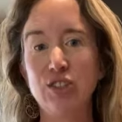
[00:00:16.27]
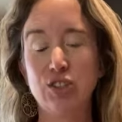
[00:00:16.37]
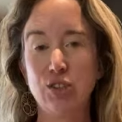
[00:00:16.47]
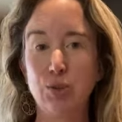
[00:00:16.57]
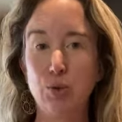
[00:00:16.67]

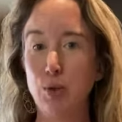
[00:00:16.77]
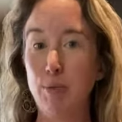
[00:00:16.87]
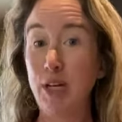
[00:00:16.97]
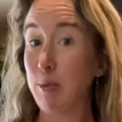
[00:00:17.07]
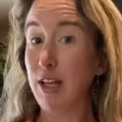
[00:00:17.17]
to uh,
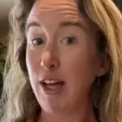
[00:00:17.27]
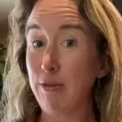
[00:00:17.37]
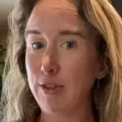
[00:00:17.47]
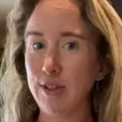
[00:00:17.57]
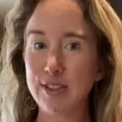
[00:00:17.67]
make my
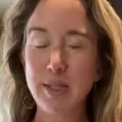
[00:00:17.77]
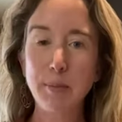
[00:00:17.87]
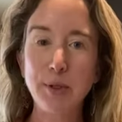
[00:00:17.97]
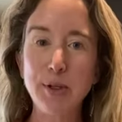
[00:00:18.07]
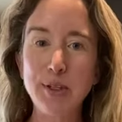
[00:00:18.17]
life a little
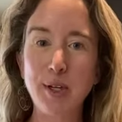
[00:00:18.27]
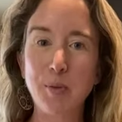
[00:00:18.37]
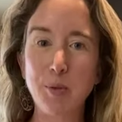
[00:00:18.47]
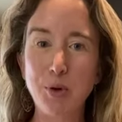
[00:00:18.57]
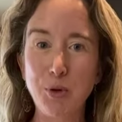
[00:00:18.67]
simpler, a little
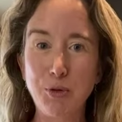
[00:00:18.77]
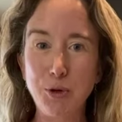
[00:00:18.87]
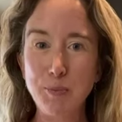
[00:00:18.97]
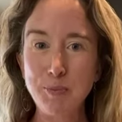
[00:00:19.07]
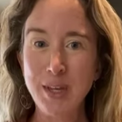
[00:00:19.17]
more
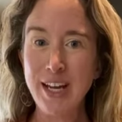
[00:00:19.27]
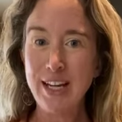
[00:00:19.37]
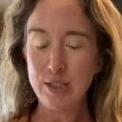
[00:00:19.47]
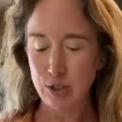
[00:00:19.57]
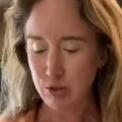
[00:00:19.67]
beautiful.
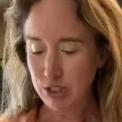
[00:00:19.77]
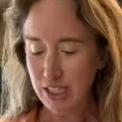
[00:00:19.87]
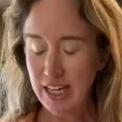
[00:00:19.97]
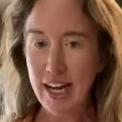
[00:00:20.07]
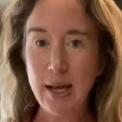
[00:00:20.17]
So
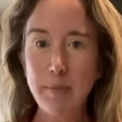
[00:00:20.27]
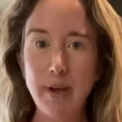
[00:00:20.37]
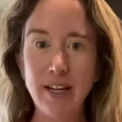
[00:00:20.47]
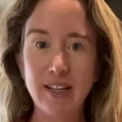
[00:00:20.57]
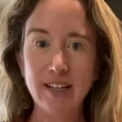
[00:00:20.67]
today I'm
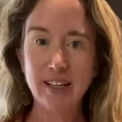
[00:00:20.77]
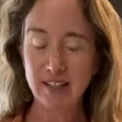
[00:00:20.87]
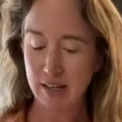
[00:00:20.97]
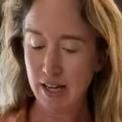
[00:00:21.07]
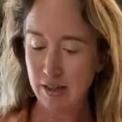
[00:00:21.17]
making
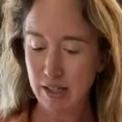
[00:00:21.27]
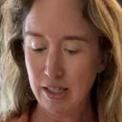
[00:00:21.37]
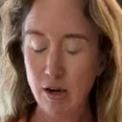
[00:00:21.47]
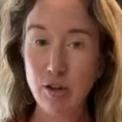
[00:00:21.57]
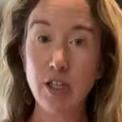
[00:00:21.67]
uh, the
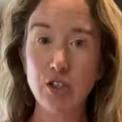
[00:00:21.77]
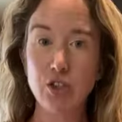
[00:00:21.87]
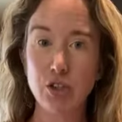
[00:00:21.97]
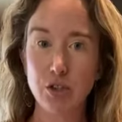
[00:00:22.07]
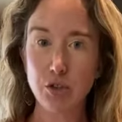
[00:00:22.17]
coconut
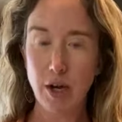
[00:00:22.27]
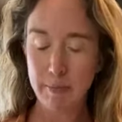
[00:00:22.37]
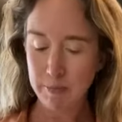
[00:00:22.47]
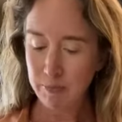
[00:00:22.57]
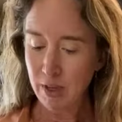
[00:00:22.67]
sugar scrub.
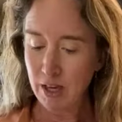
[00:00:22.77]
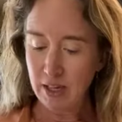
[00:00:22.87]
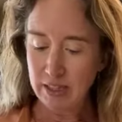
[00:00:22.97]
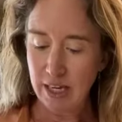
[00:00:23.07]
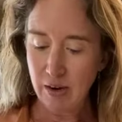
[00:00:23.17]

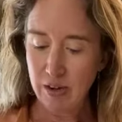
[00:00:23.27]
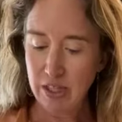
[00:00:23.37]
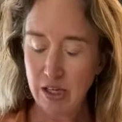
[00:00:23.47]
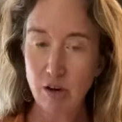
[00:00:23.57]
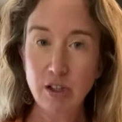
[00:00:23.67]
Now the
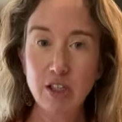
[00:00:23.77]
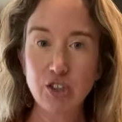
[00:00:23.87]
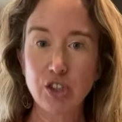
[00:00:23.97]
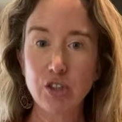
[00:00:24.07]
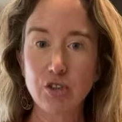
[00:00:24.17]
coconut
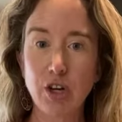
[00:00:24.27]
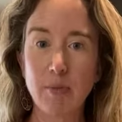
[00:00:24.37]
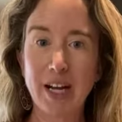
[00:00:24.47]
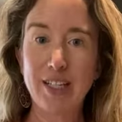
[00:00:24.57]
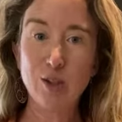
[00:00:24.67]
sugar scrub
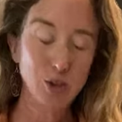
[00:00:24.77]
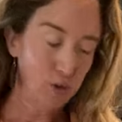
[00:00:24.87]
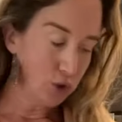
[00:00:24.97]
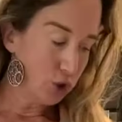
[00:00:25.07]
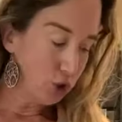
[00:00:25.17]
I use for
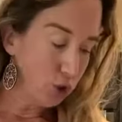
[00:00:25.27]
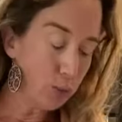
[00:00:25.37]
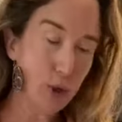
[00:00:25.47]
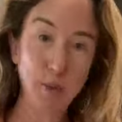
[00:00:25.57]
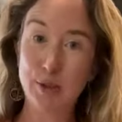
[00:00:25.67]
two
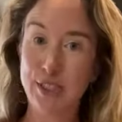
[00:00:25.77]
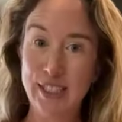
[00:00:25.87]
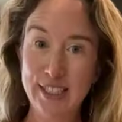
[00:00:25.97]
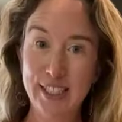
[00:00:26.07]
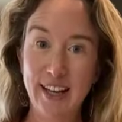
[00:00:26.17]
purposes.